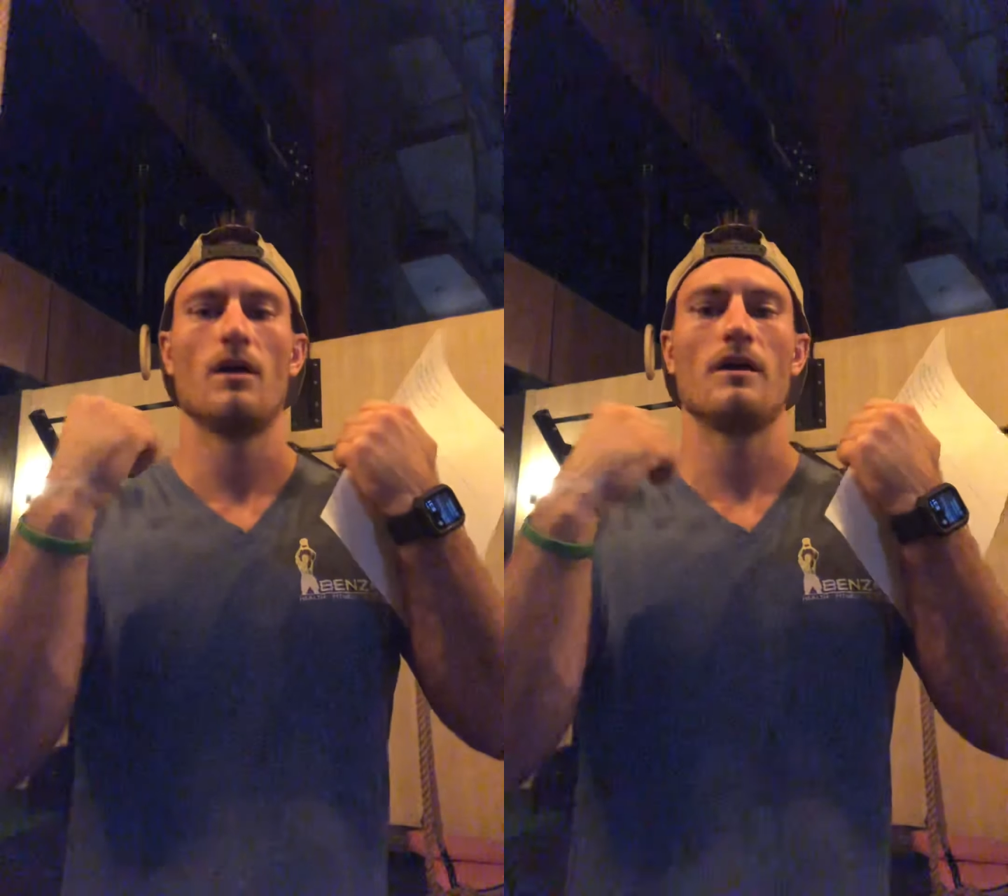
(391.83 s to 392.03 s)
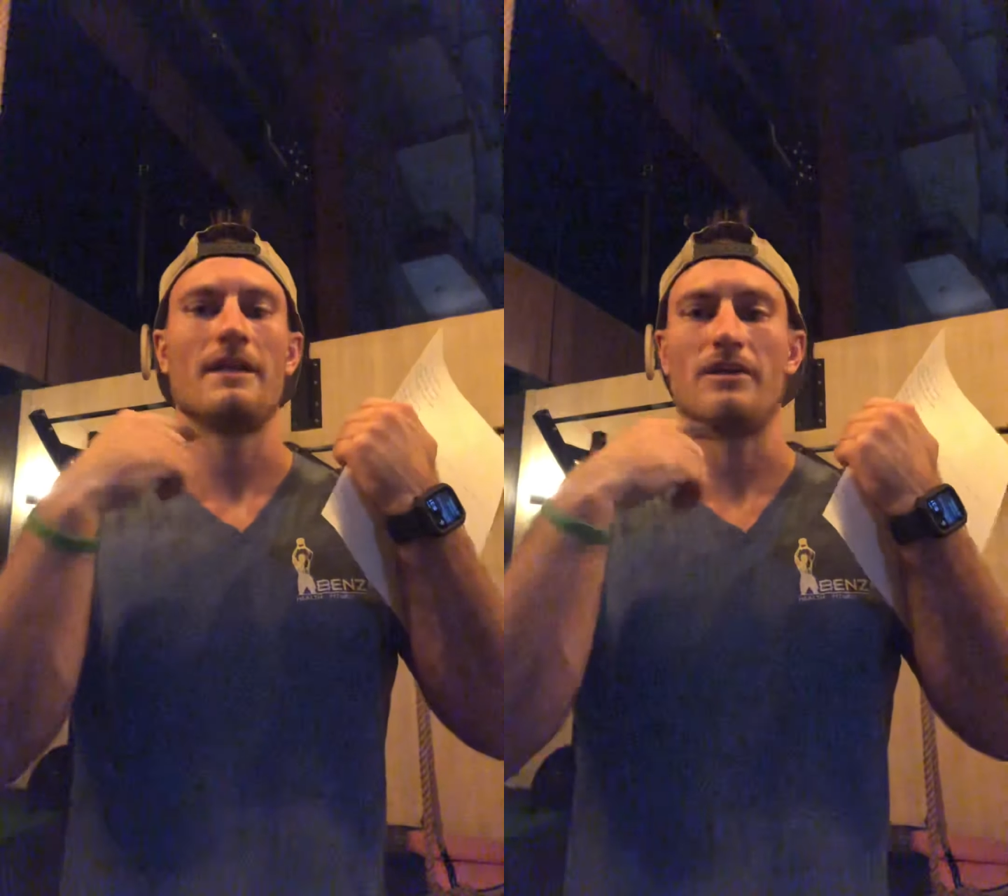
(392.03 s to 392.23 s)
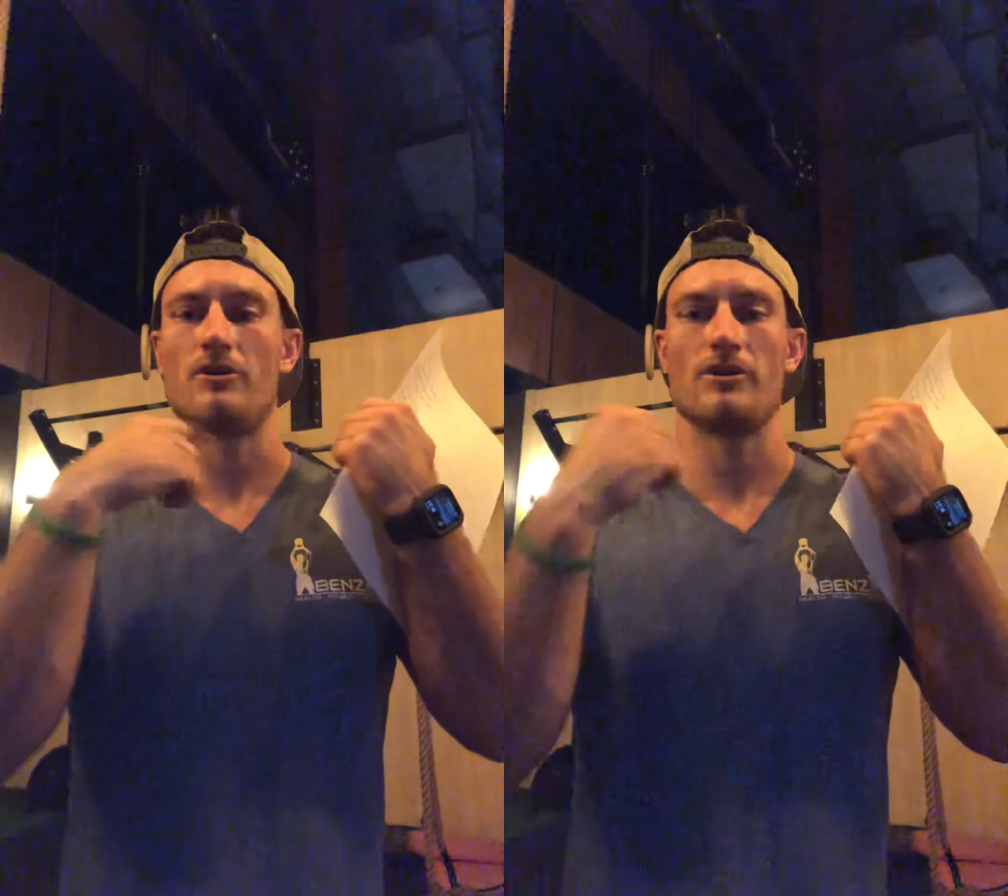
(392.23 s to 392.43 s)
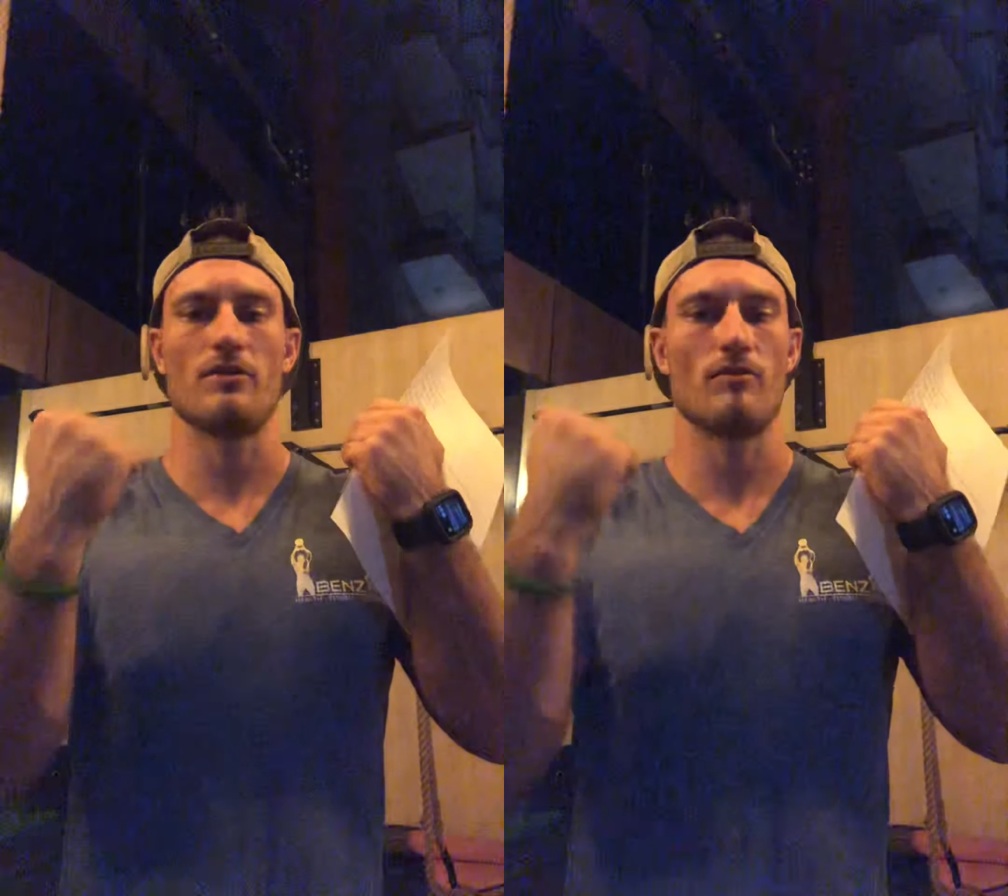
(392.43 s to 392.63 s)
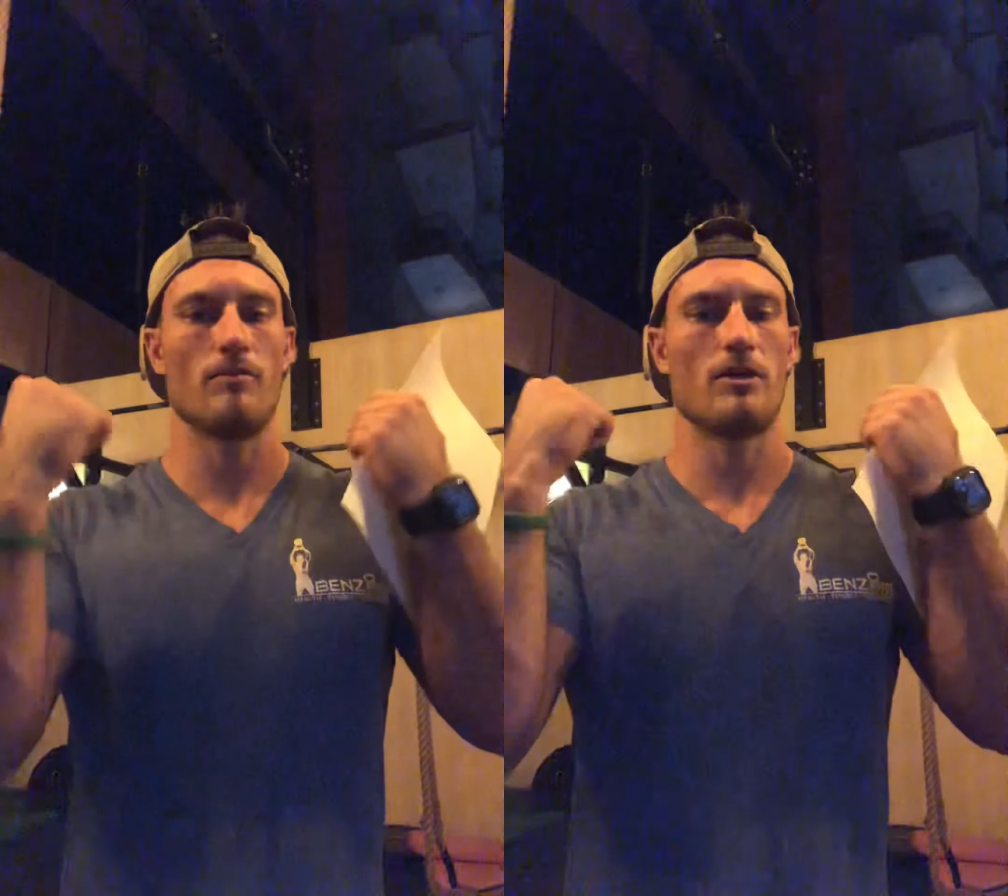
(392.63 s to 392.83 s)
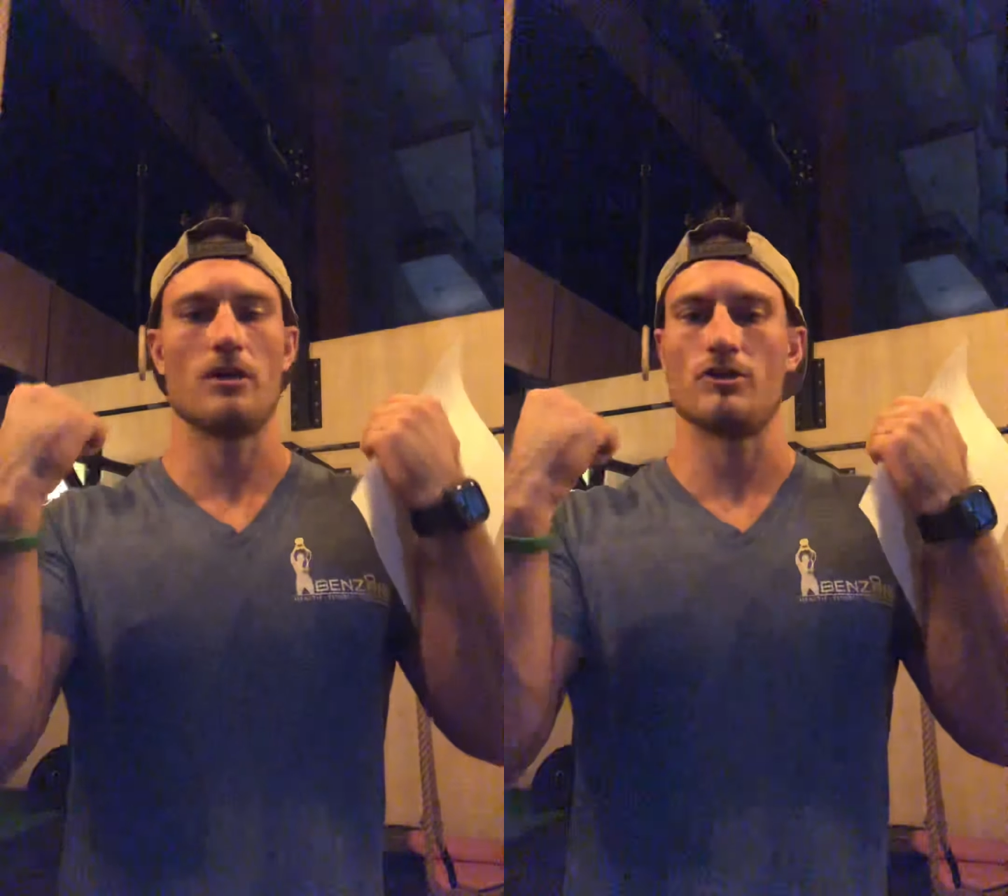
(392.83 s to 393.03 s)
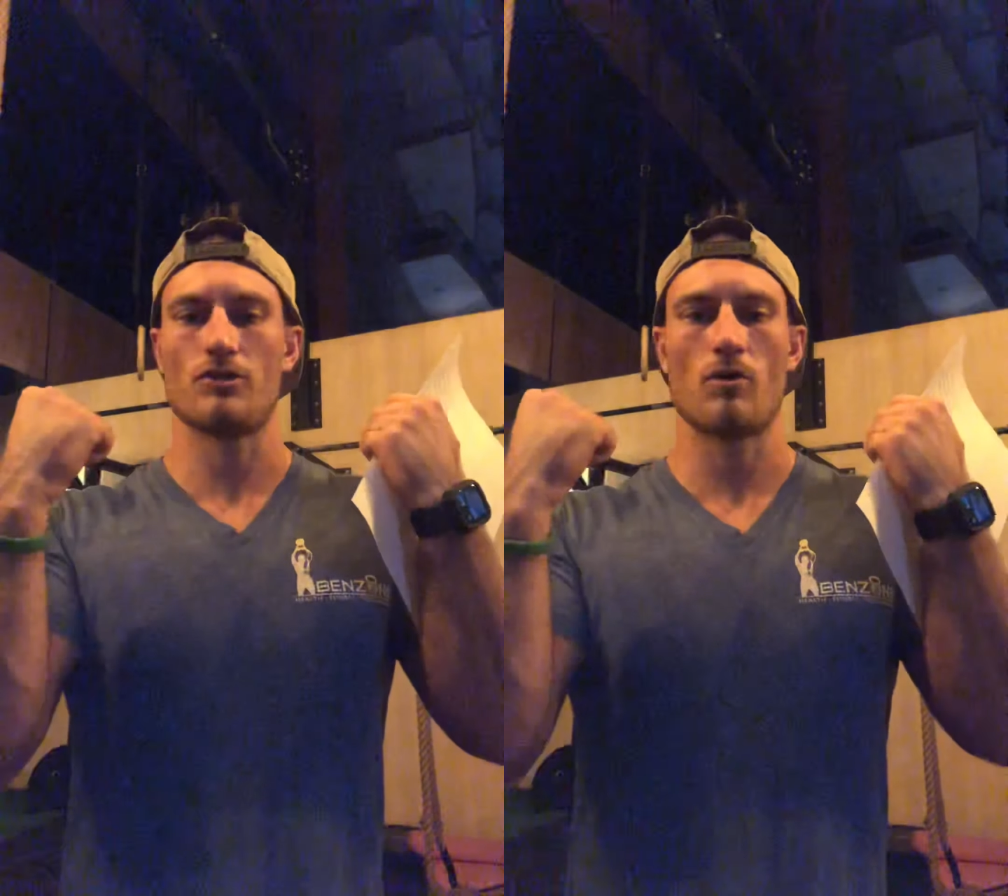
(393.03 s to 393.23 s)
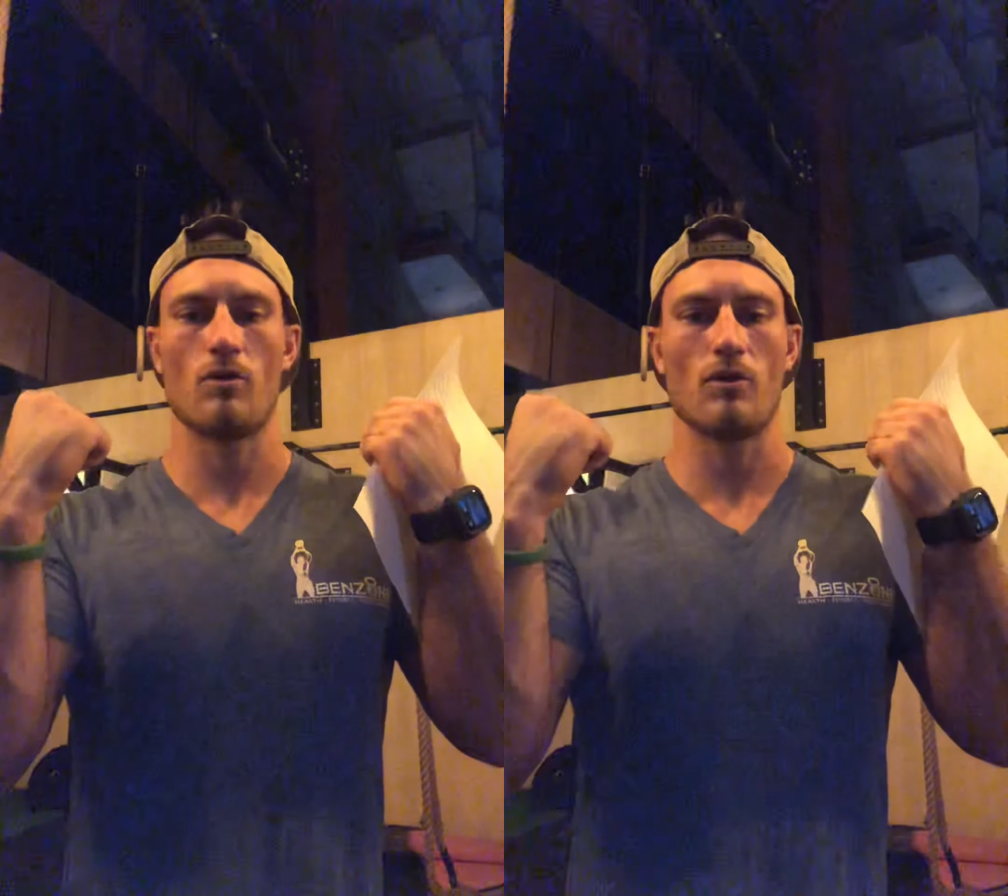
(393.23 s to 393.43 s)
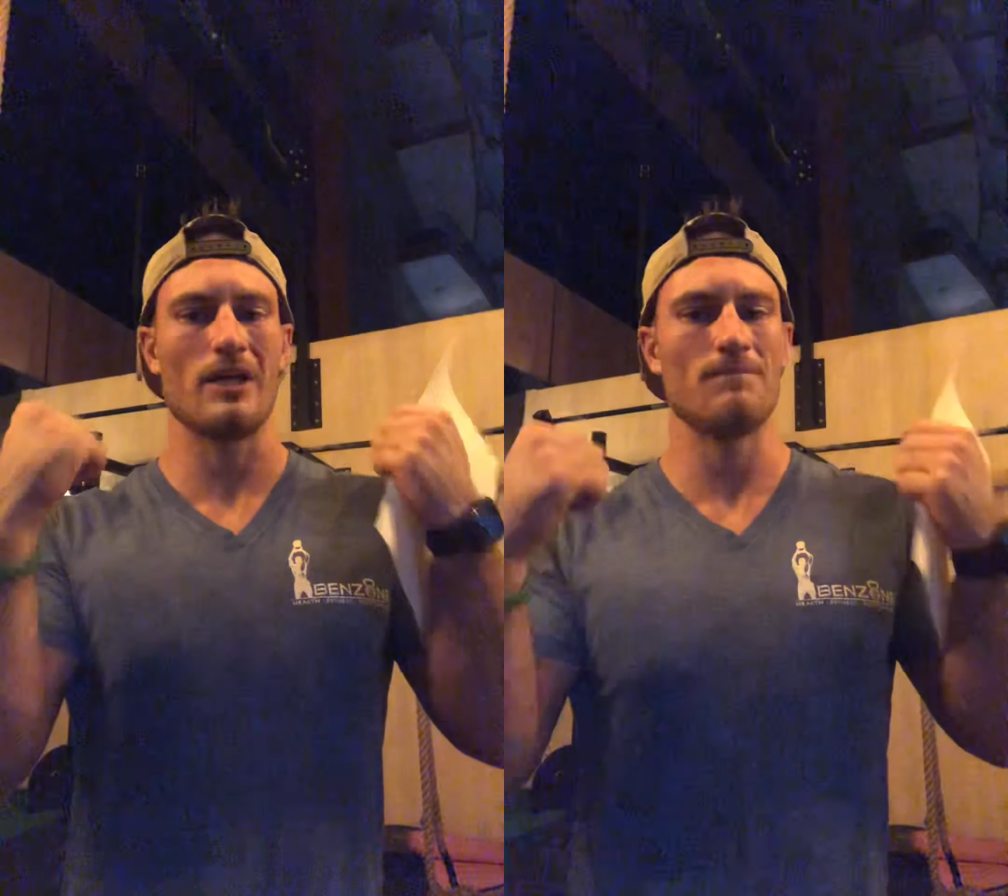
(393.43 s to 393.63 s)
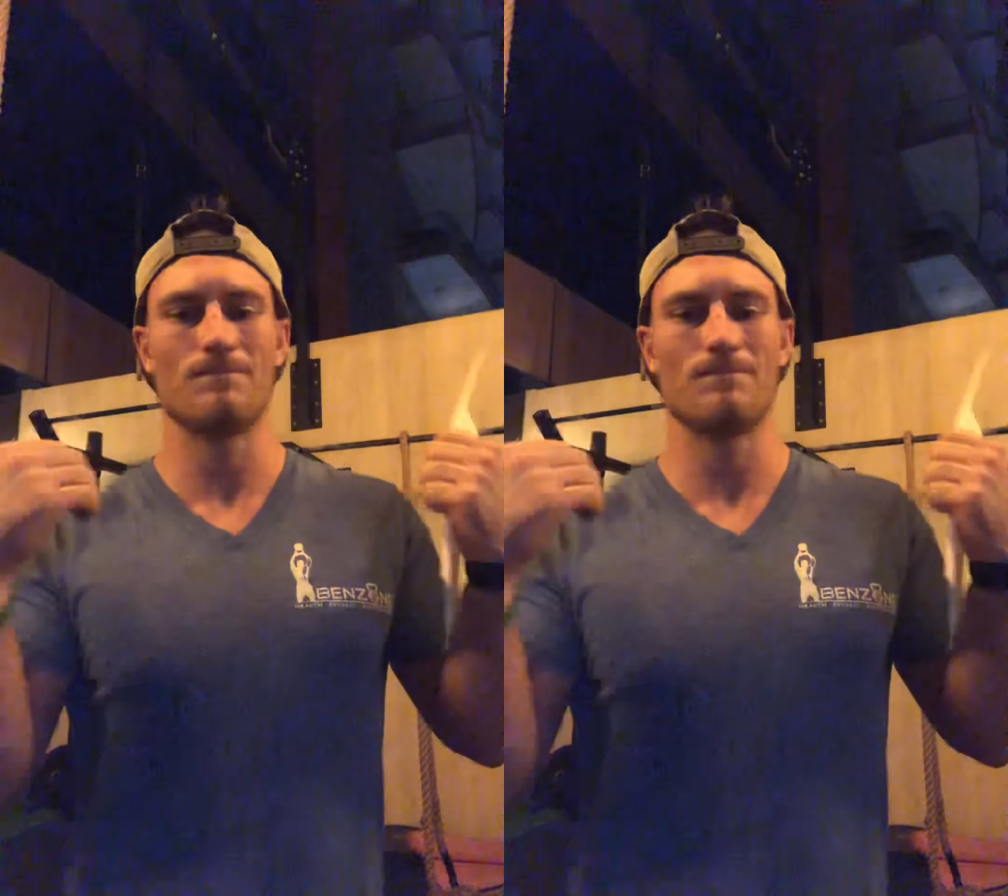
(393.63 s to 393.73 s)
Get your chin over the bar and just hold it